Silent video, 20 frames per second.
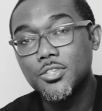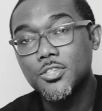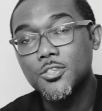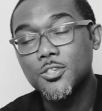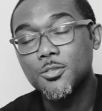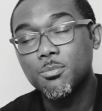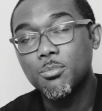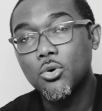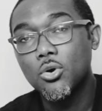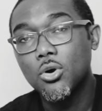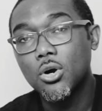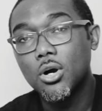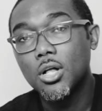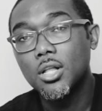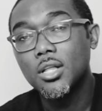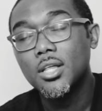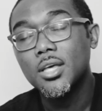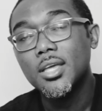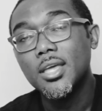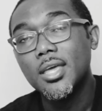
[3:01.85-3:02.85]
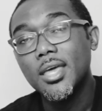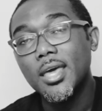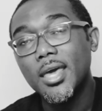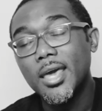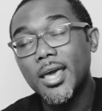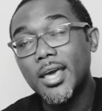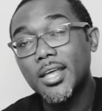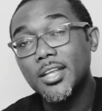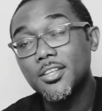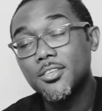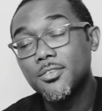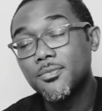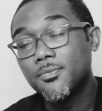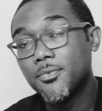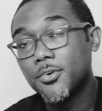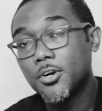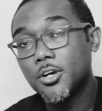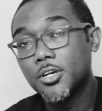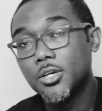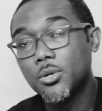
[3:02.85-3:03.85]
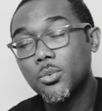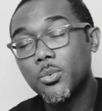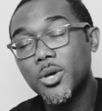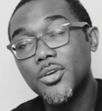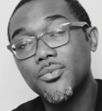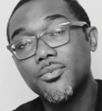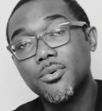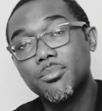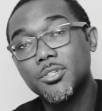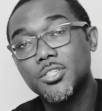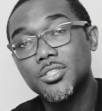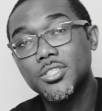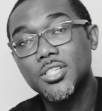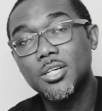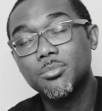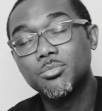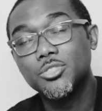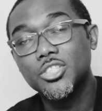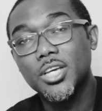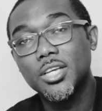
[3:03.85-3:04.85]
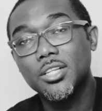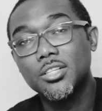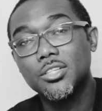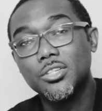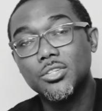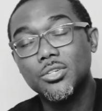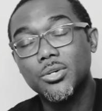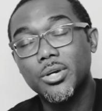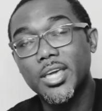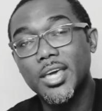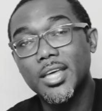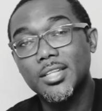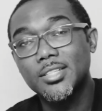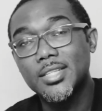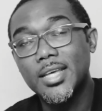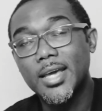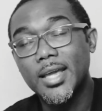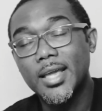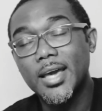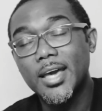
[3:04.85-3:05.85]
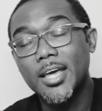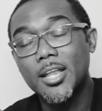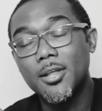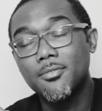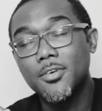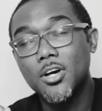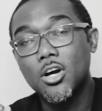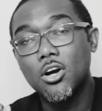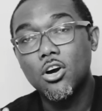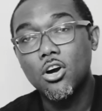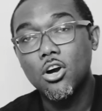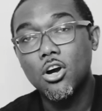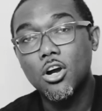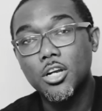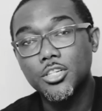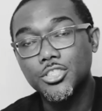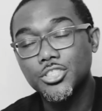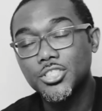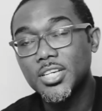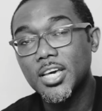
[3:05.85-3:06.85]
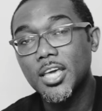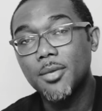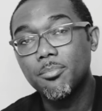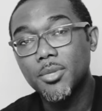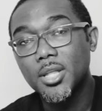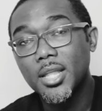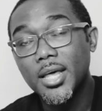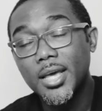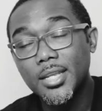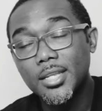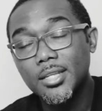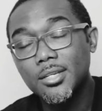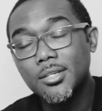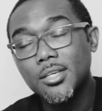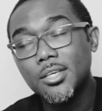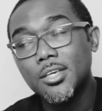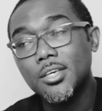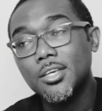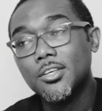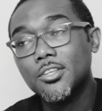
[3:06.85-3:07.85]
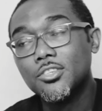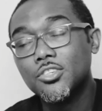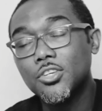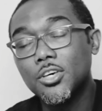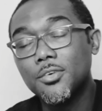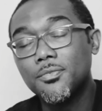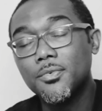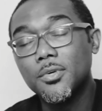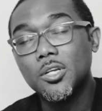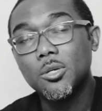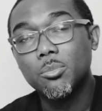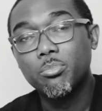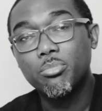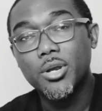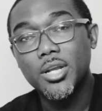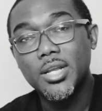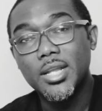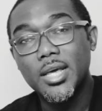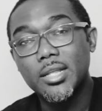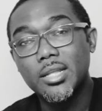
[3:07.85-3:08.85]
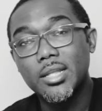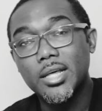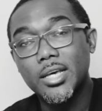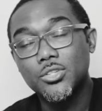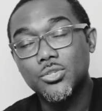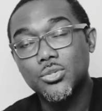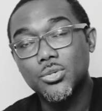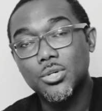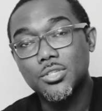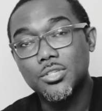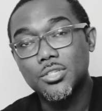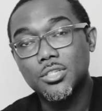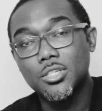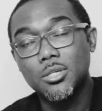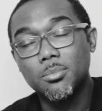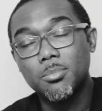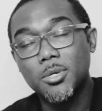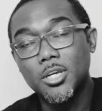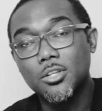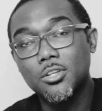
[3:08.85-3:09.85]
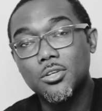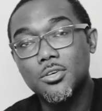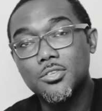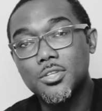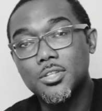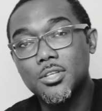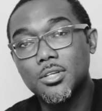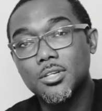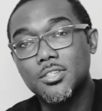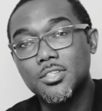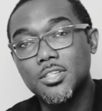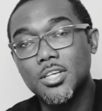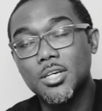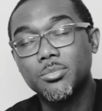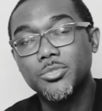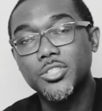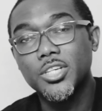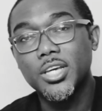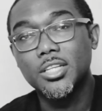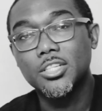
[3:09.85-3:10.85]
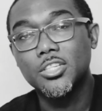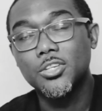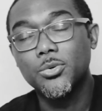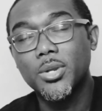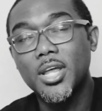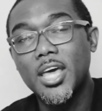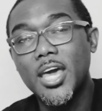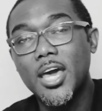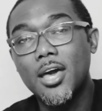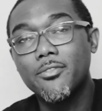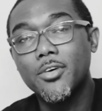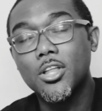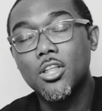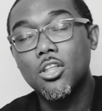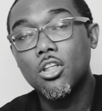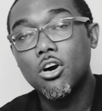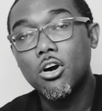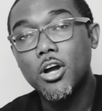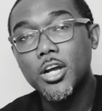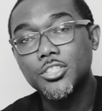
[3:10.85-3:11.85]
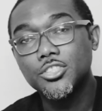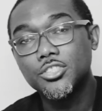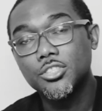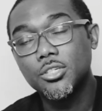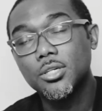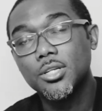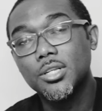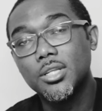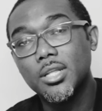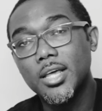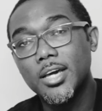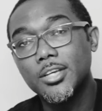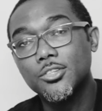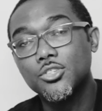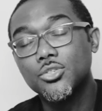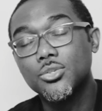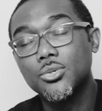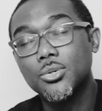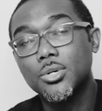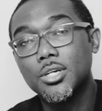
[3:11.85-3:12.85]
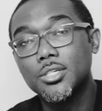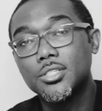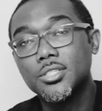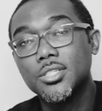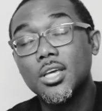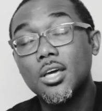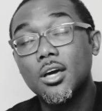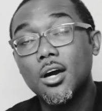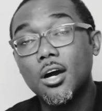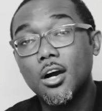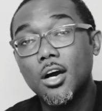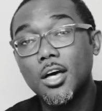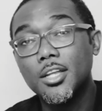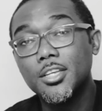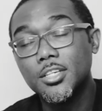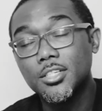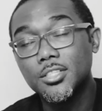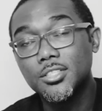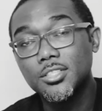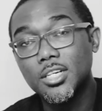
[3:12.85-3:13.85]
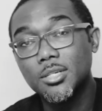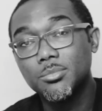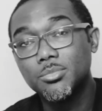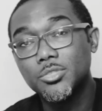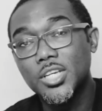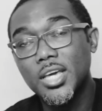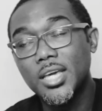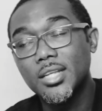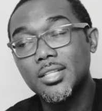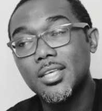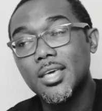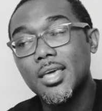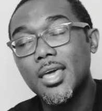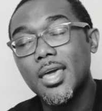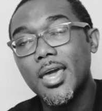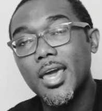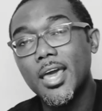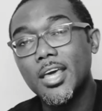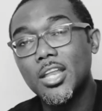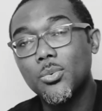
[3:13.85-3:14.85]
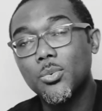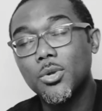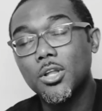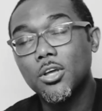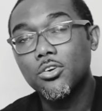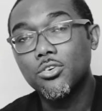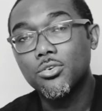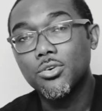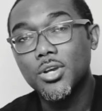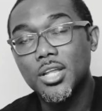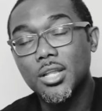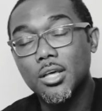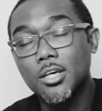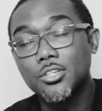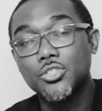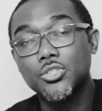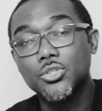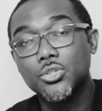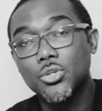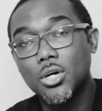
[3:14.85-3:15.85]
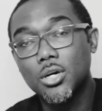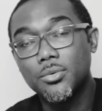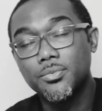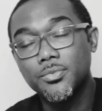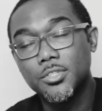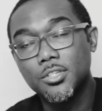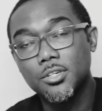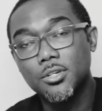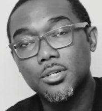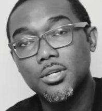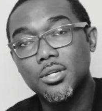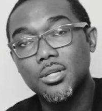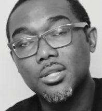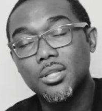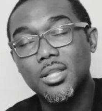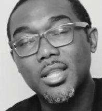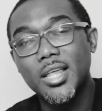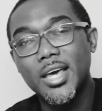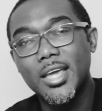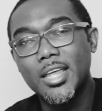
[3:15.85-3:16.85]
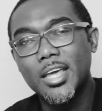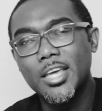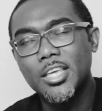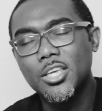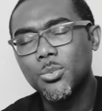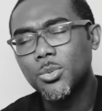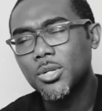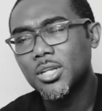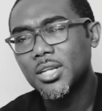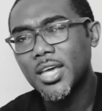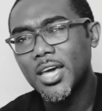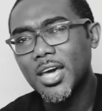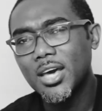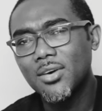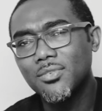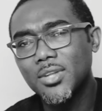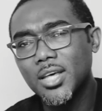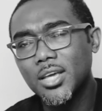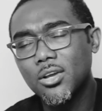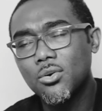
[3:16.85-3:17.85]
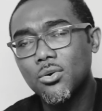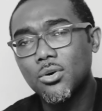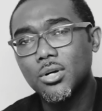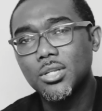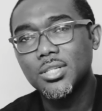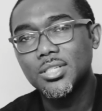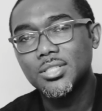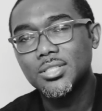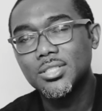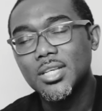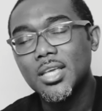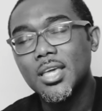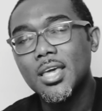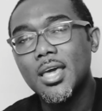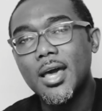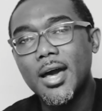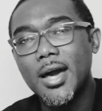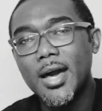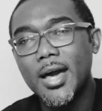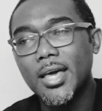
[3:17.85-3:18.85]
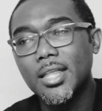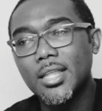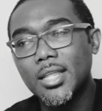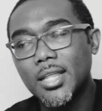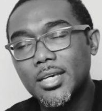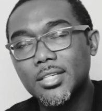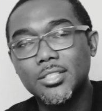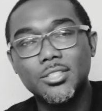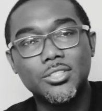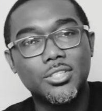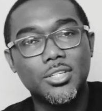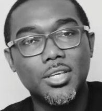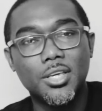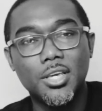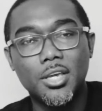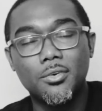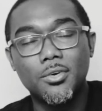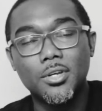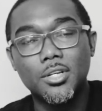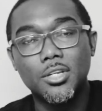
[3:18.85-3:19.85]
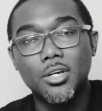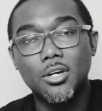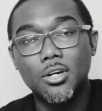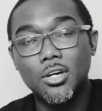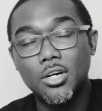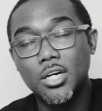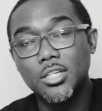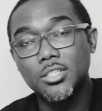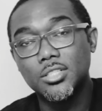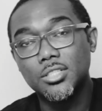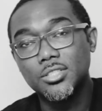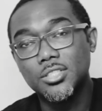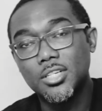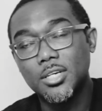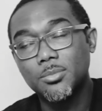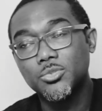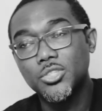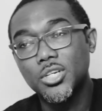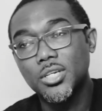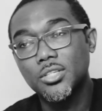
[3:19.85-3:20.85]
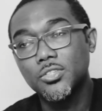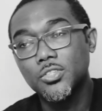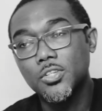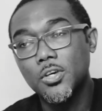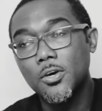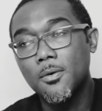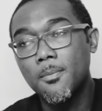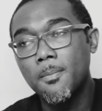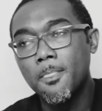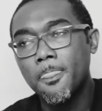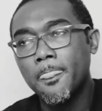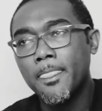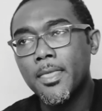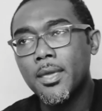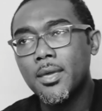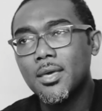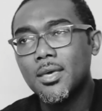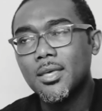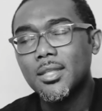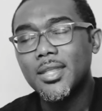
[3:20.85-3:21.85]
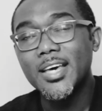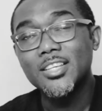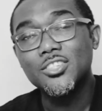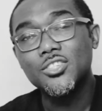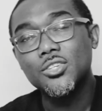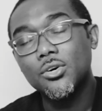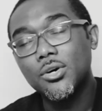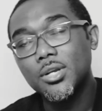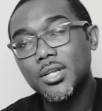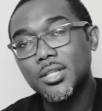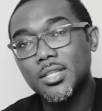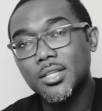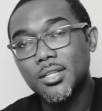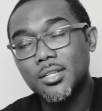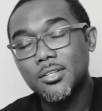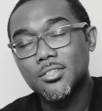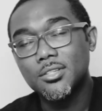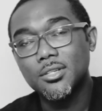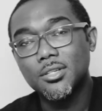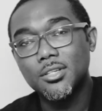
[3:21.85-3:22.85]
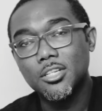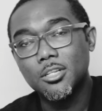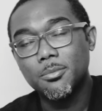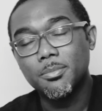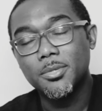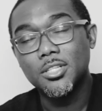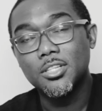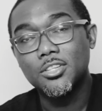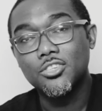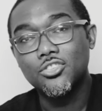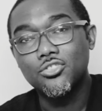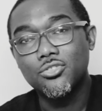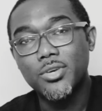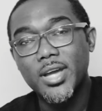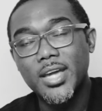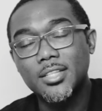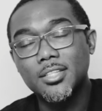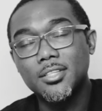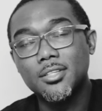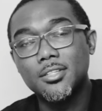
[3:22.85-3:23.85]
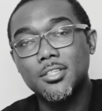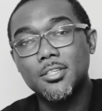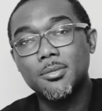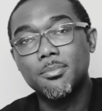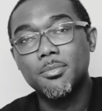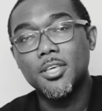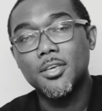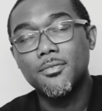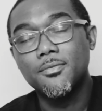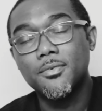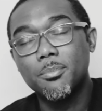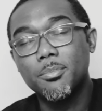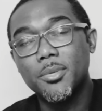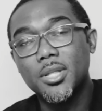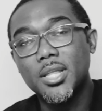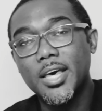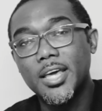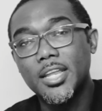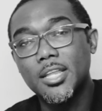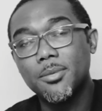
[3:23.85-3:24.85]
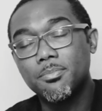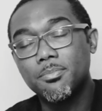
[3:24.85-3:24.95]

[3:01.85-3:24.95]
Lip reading: is small and it's farther away from the subject, you'll get that kind of a harsh type lighting. So if you were to bring that light source a little bit closer to the subject, you would have a larger light source on your subject, and it would have created a softer light, and you wouldn't have like all this highlights here and there on the subject. So that's the only thing that's a little bit distracting to me from a lighting